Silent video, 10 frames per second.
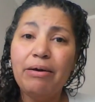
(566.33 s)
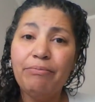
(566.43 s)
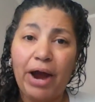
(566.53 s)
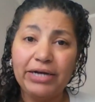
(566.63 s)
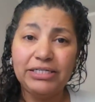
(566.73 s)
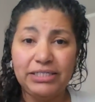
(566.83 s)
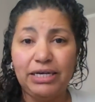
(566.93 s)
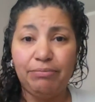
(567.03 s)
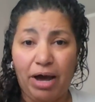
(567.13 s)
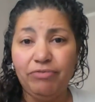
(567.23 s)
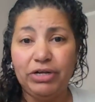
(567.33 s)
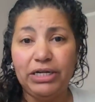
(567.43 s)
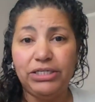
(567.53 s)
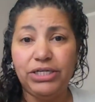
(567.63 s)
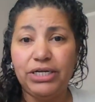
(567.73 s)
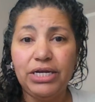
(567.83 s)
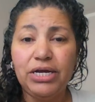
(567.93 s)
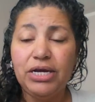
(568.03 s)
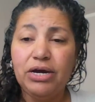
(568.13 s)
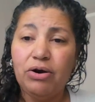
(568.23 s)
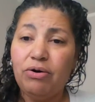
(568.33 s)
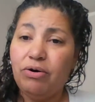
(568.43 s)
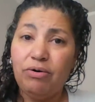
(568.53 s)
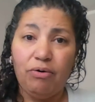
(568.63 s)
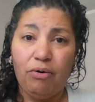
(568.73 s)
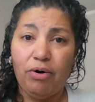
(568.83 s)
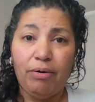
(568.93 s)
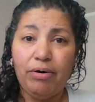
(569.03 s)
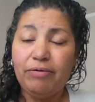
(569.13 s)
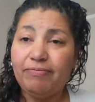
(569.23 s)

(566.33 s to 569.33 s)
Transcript: practicing my religion or